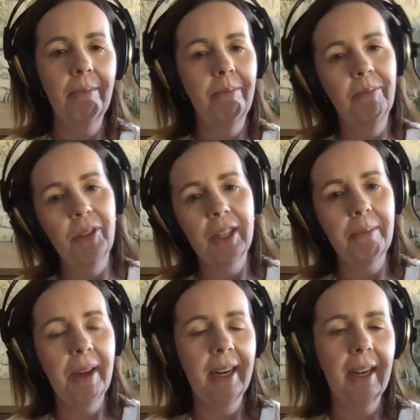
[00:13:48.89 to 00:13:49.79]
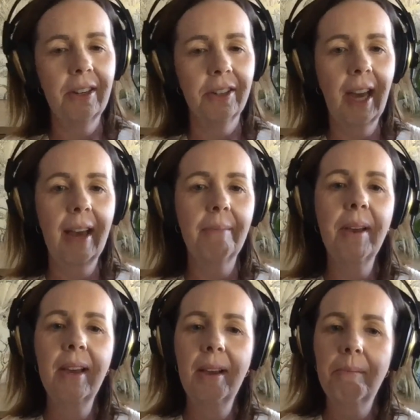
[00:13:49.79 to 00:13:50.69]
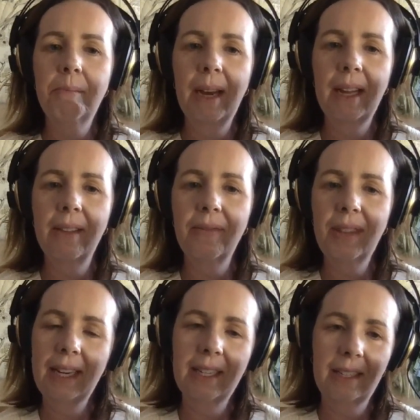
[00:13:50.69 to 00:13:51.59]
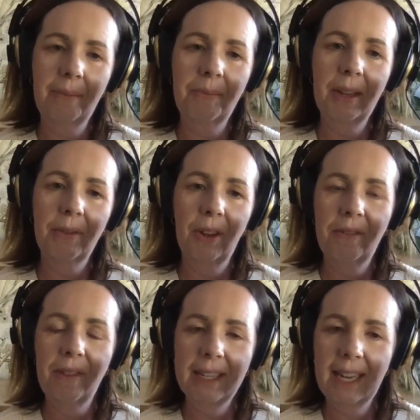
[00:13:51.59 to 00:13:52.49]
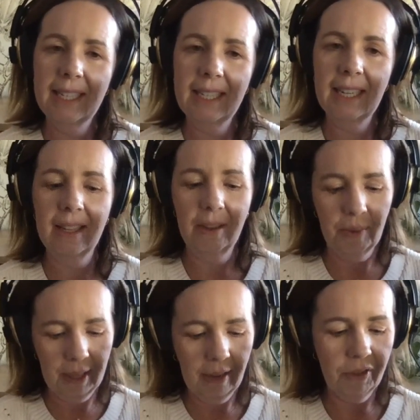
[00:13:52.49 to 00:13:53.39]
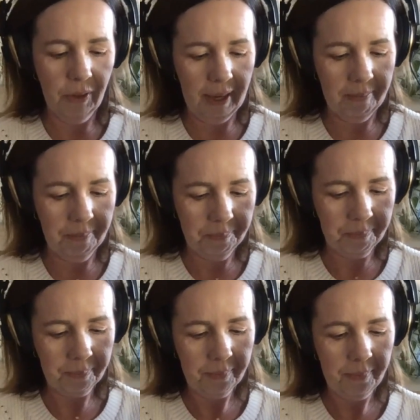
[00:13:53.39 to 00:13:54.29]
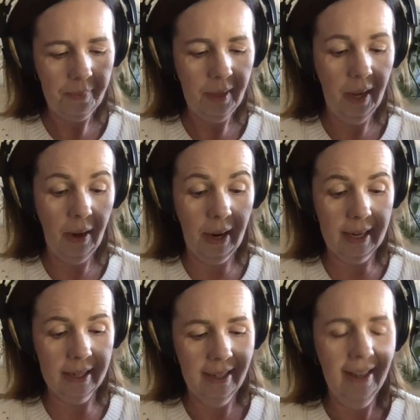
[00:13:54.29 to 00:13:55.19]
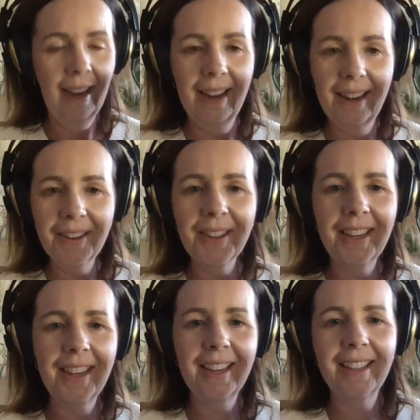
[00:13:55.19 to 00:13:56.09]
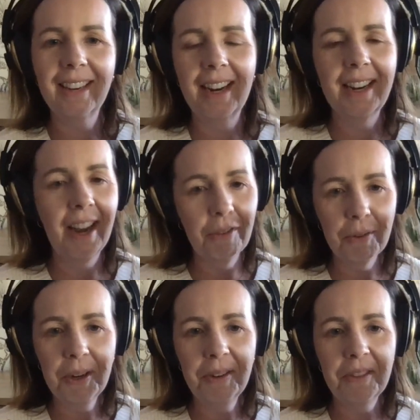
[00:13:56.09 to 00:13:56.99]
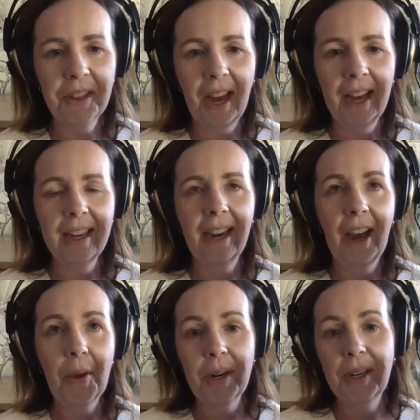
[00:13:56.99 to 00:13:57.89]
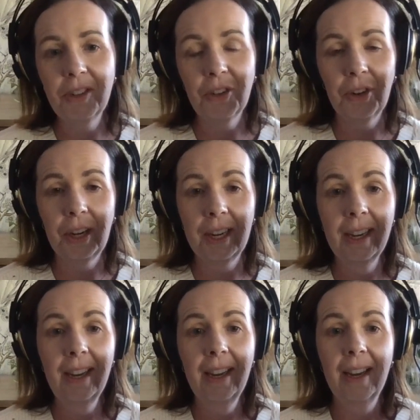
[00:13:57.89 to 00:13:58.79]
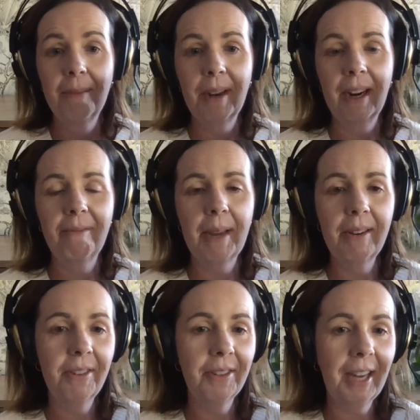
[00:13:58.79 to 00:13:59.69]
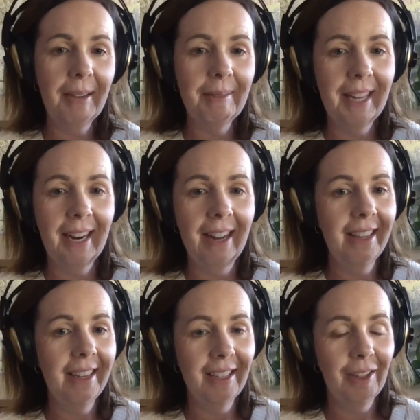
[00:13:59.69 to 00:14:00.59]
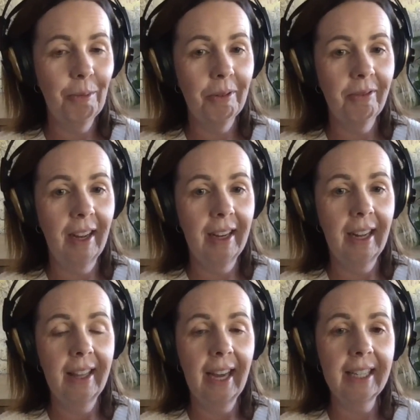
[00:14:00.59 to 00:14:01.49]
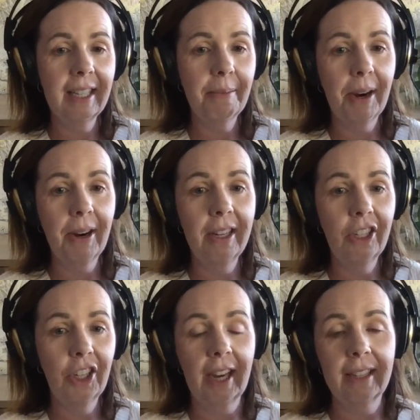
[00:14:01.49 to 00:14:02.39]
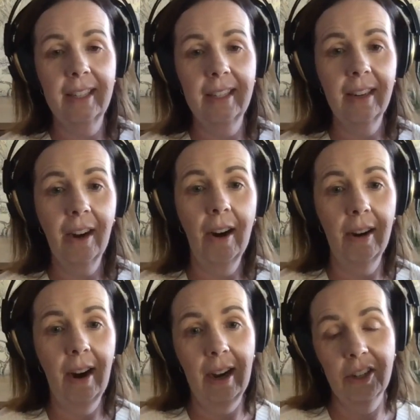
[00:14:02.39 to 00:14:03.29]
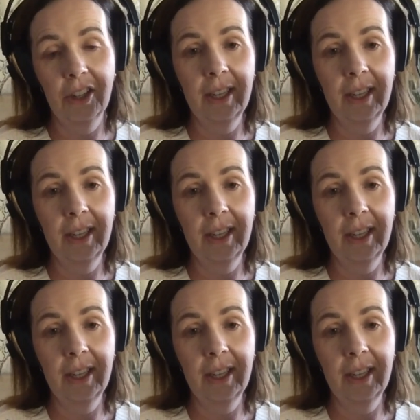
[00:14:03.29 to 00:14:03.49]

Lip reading: just depending on your time, but that is something really fantastic that we love doing. All right, another thing that I never would have thought I would enjoy, but I've been a few times and I think it's super fun, and that is the Barrett-Jackson car auction.